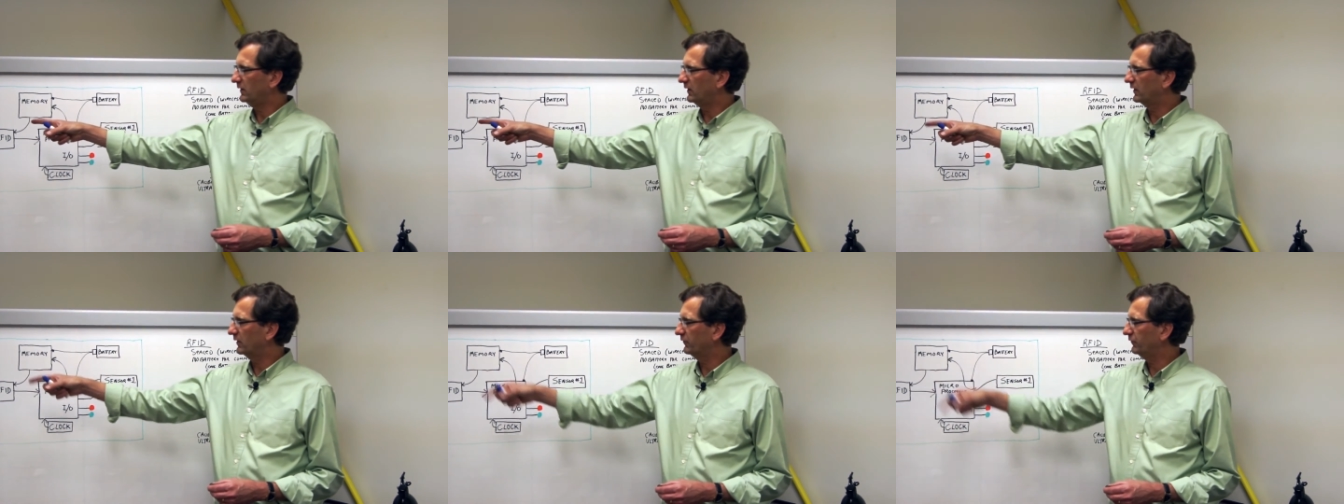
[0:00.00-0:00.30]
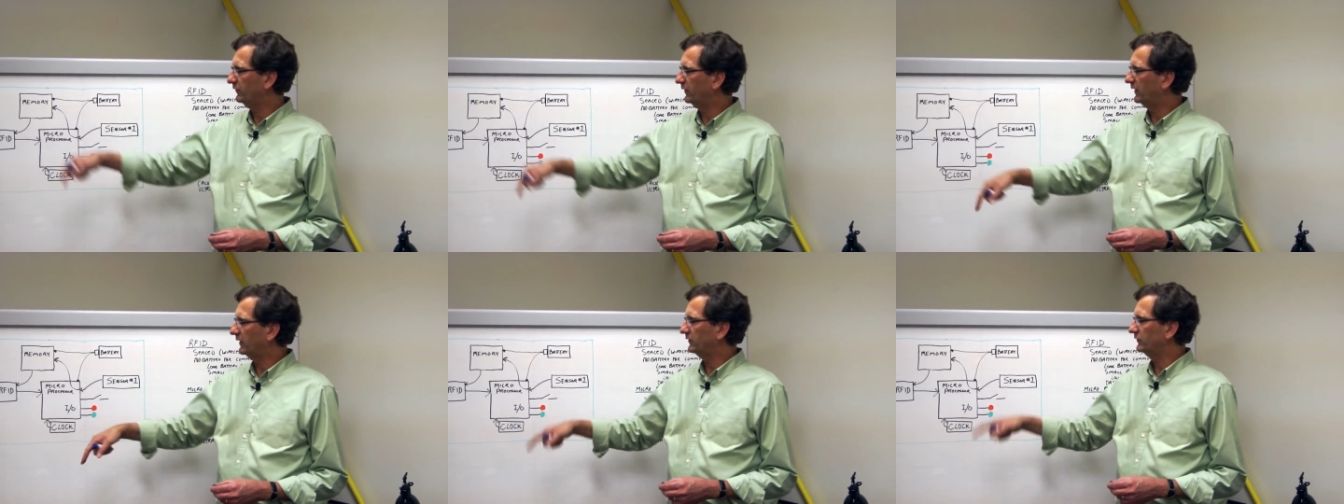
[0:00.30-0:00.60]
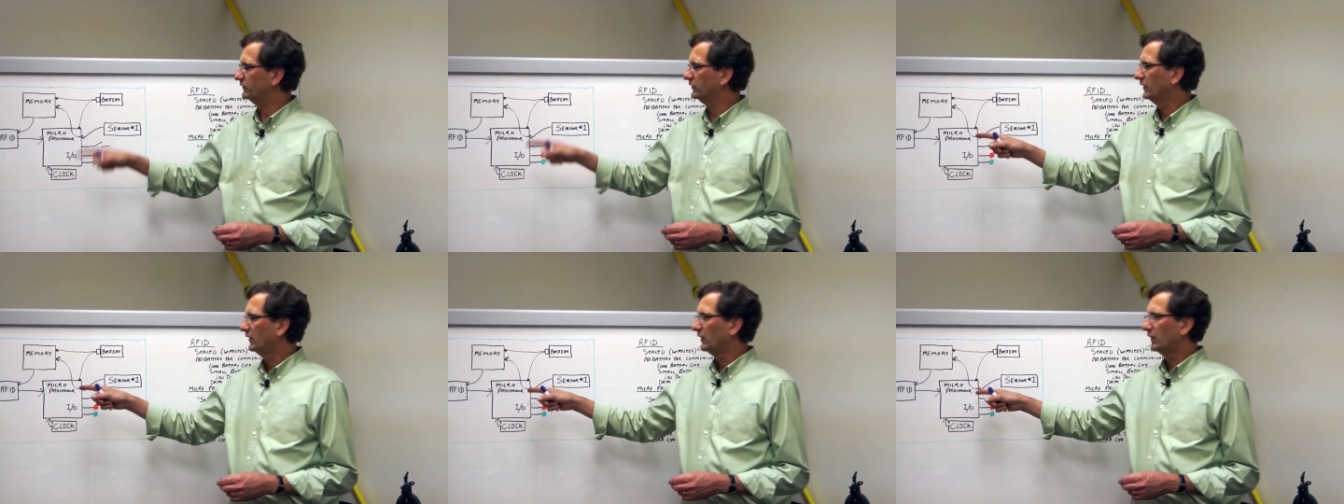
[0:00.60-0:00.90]

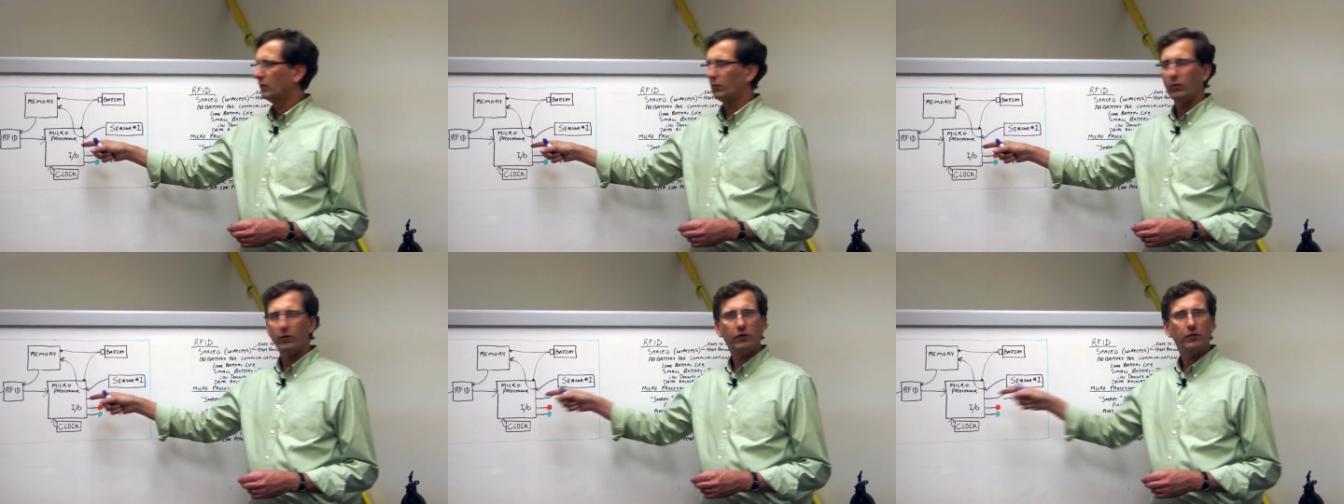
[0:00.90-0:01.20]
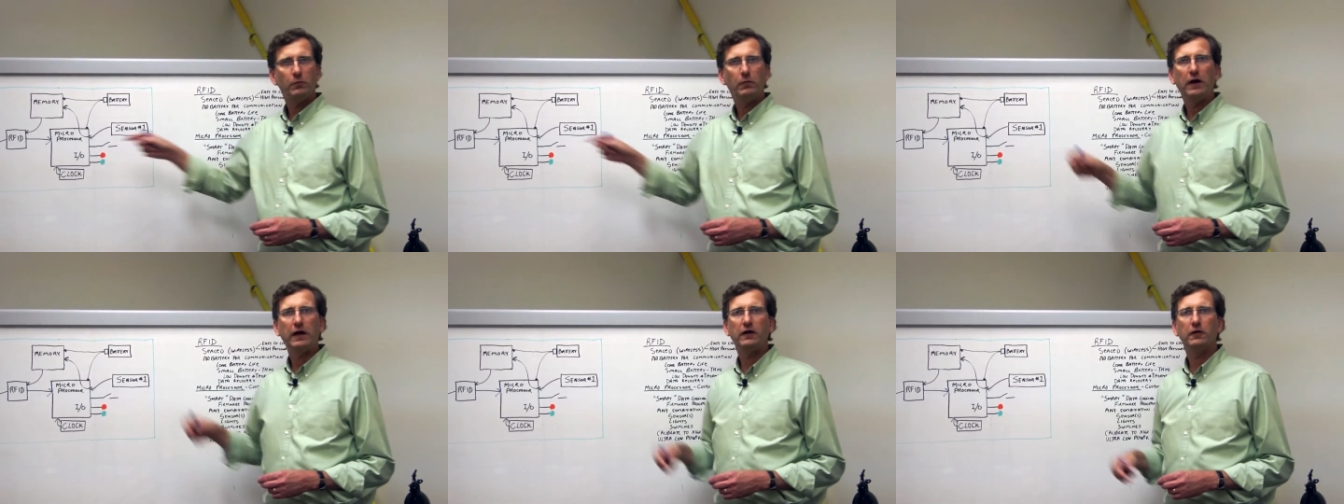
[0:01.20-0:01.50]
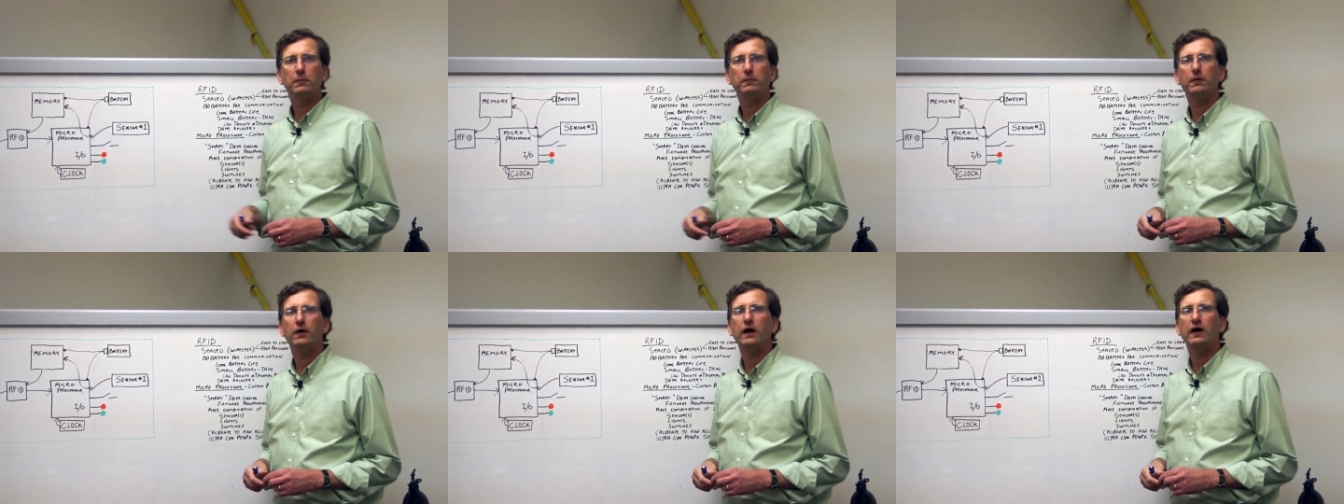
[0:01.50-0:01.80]
interface with a
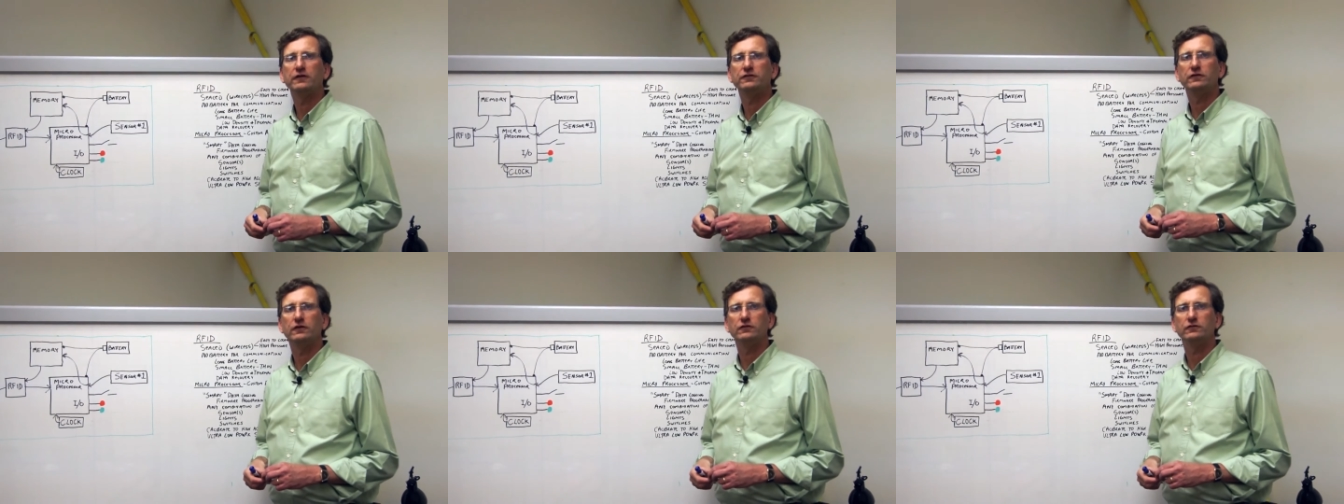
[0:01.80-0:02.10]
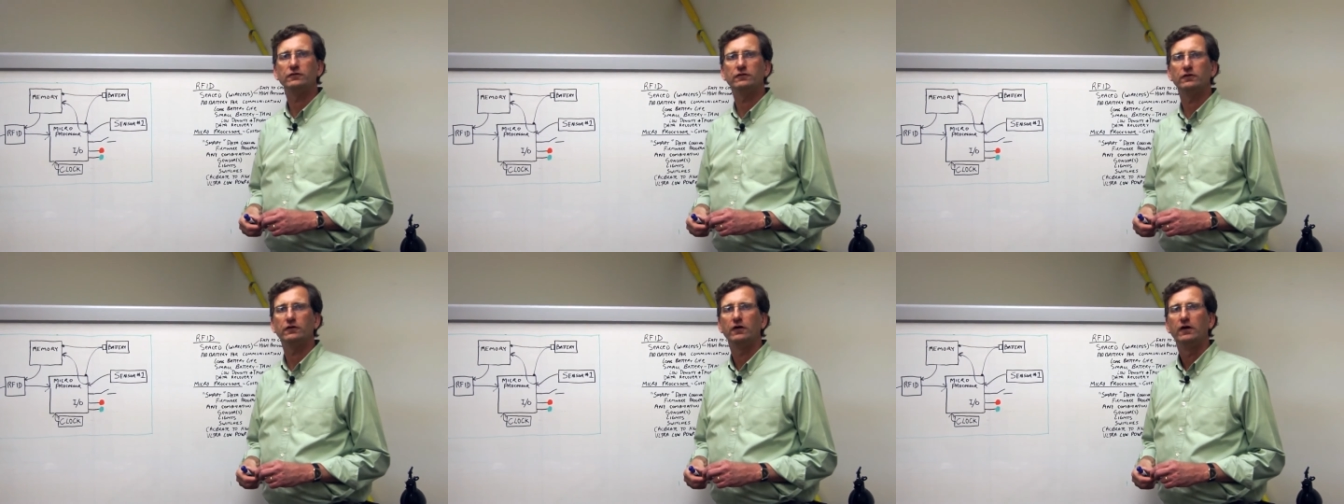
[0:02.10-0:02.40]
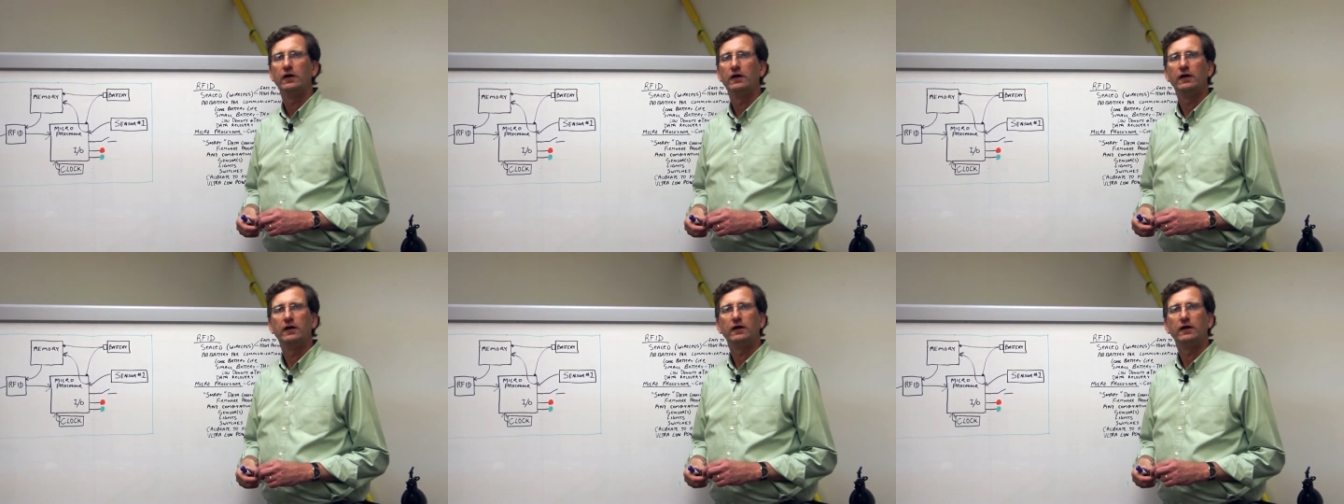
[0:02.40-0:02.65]
microprocessor,